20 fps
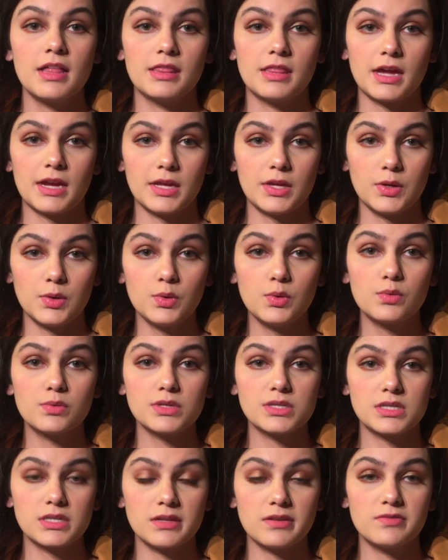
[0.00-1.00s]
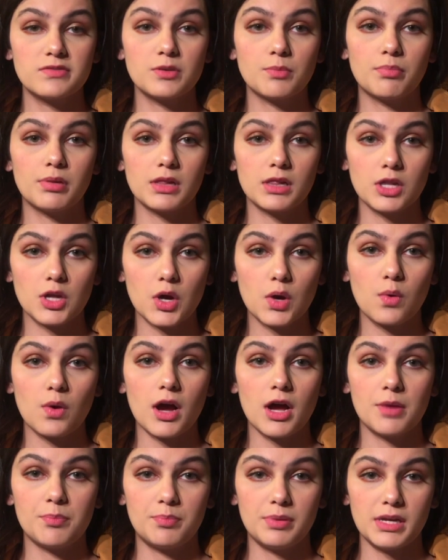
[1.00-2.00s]
that you received below
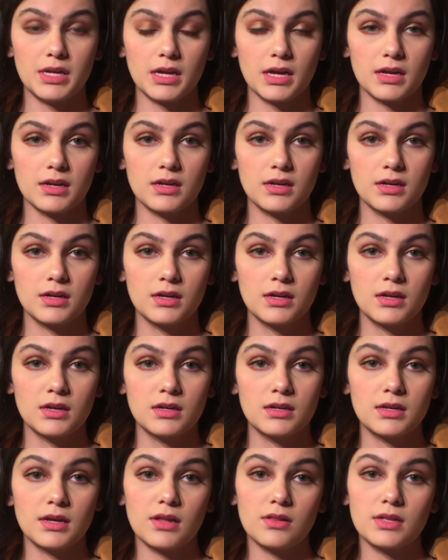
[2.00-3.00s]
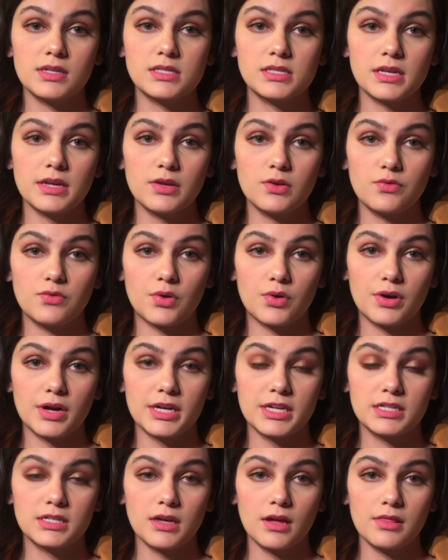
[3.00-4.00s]
a B in. Now let's say you've
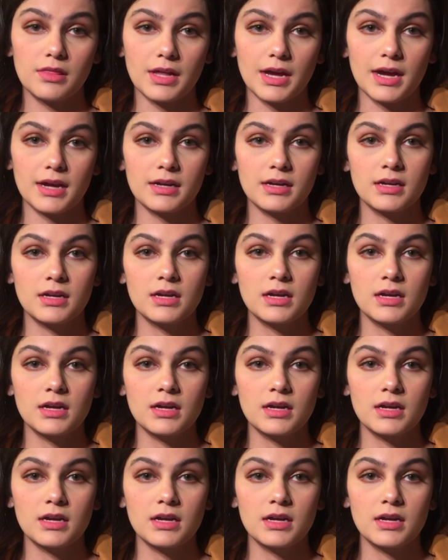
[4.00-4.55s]
already done that.